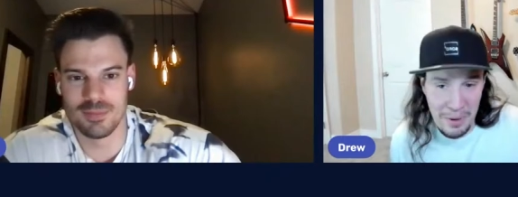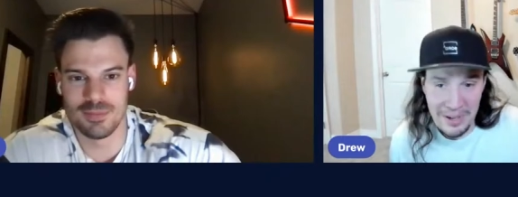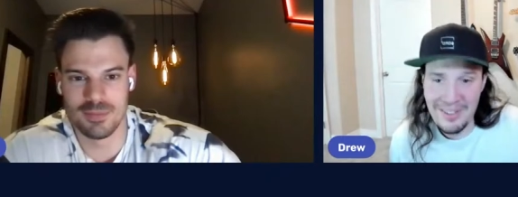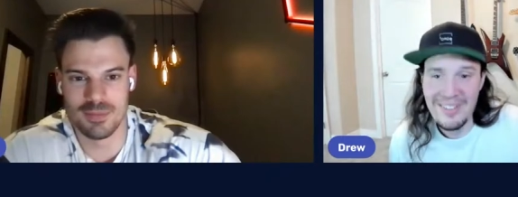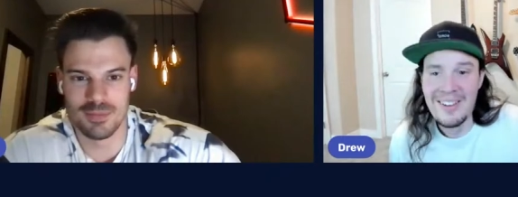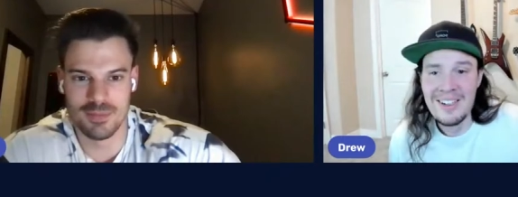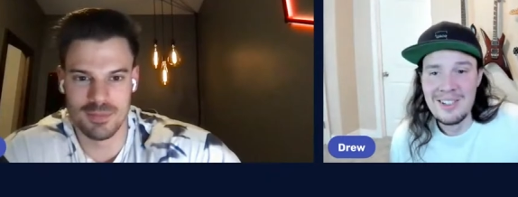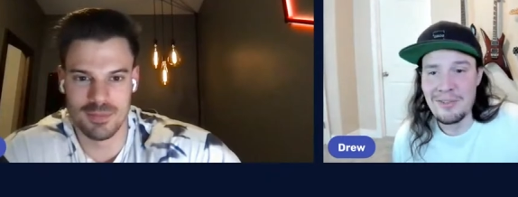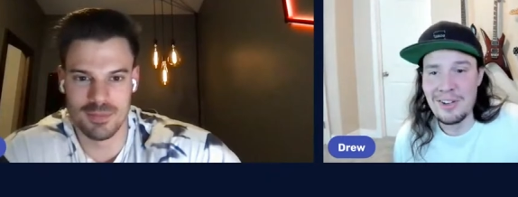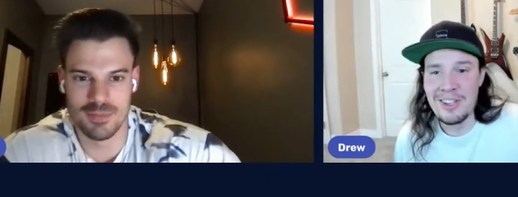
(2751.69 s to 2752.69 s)
Speaker 1: But
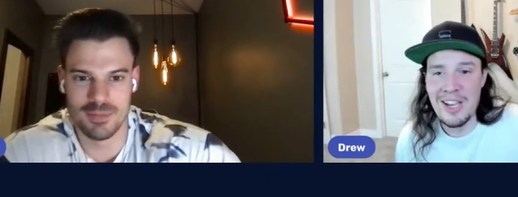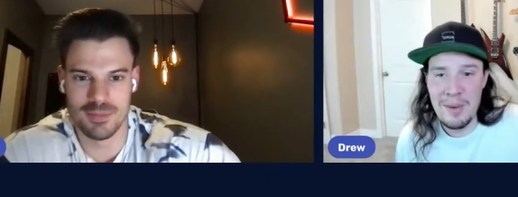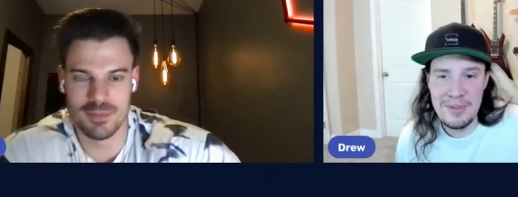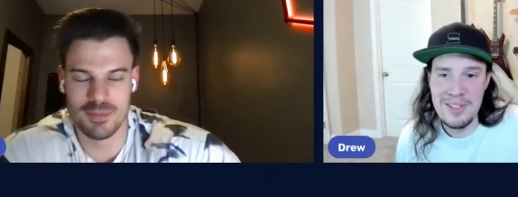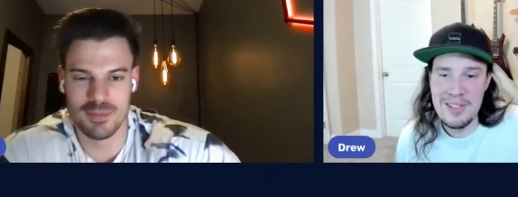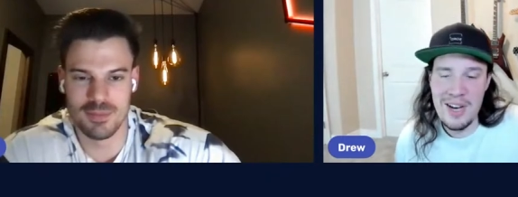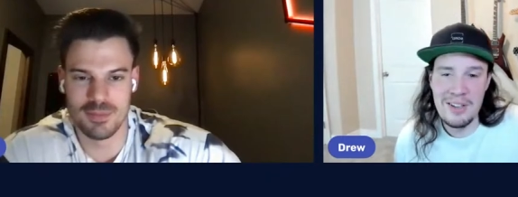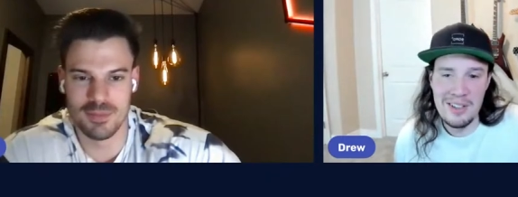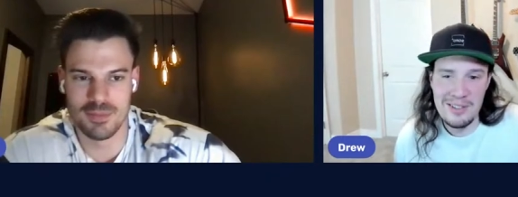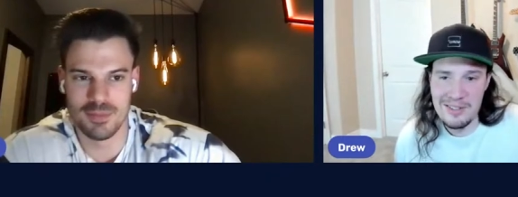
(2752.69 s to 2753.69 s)
so if anything happens to
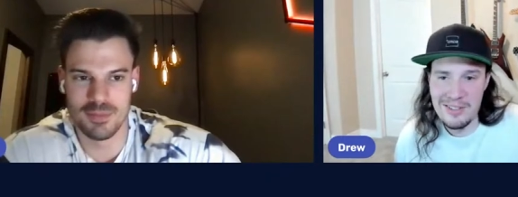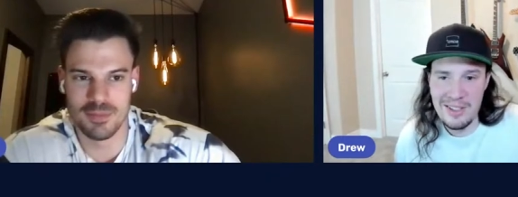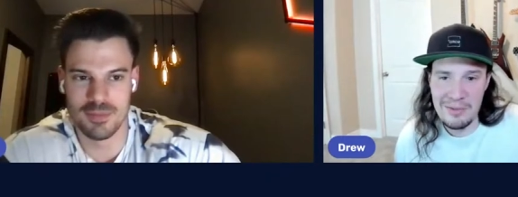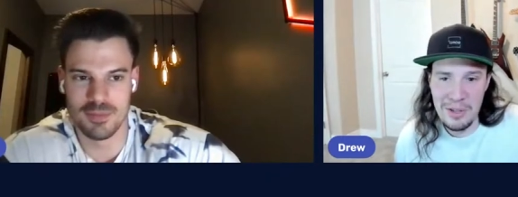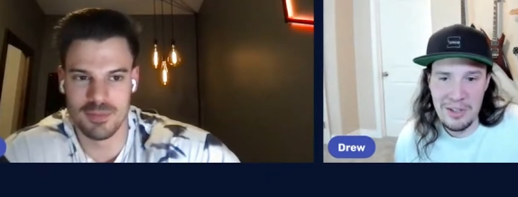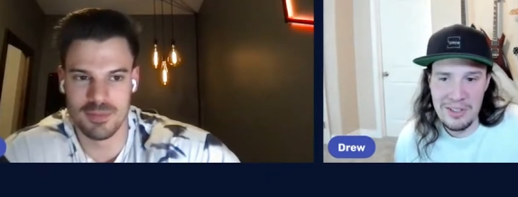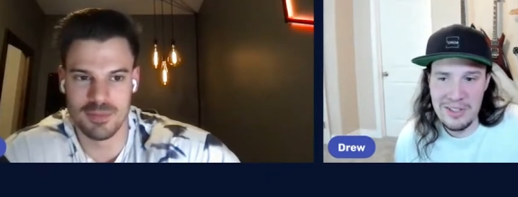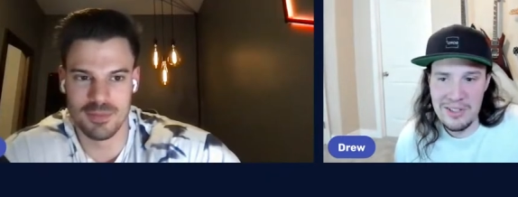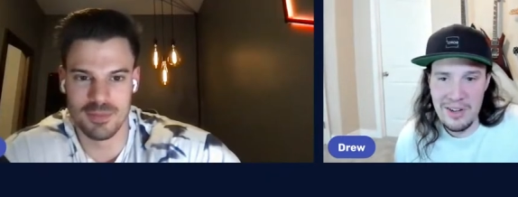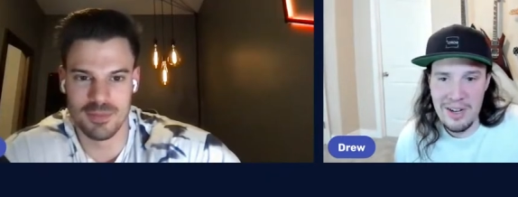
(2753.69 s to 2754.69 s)
Tyler, then we
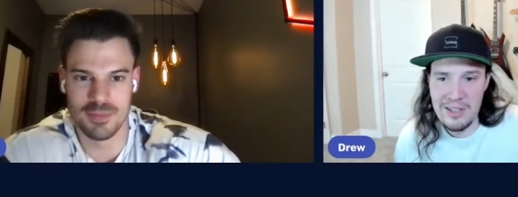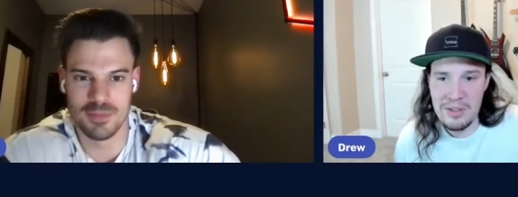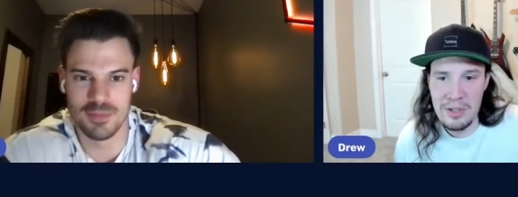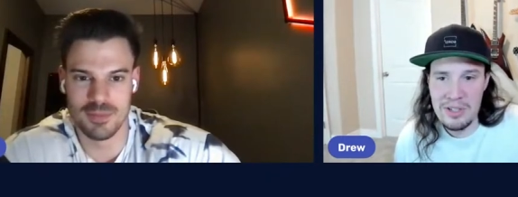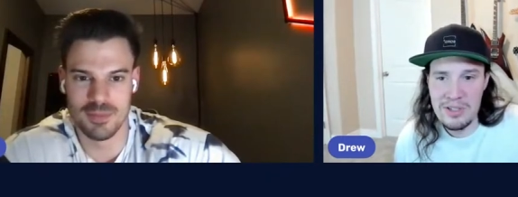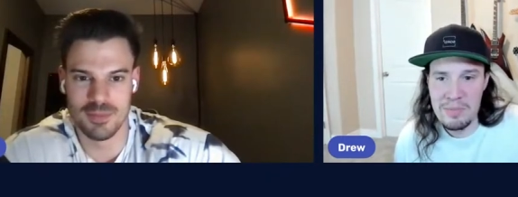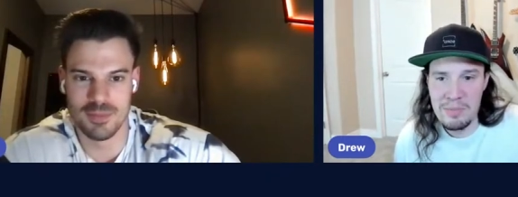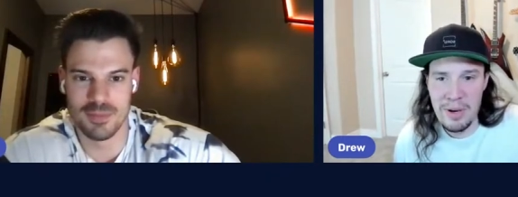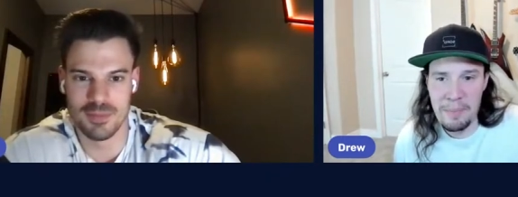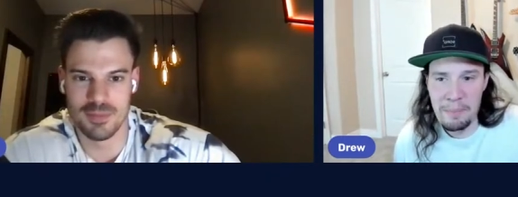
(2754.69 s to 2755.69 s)
all need to start asking questions.
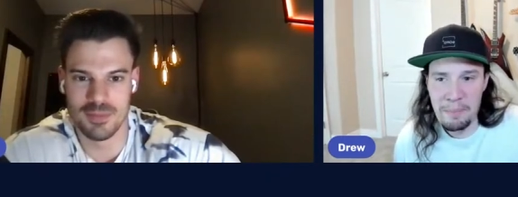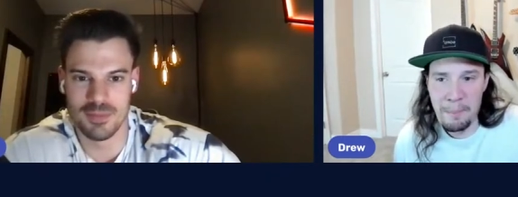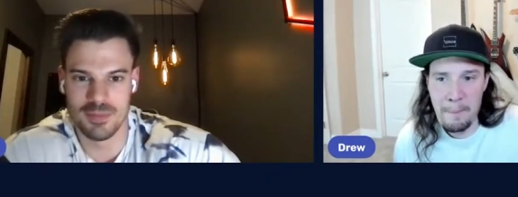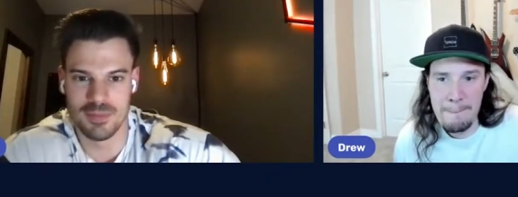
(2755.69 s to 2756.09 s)
But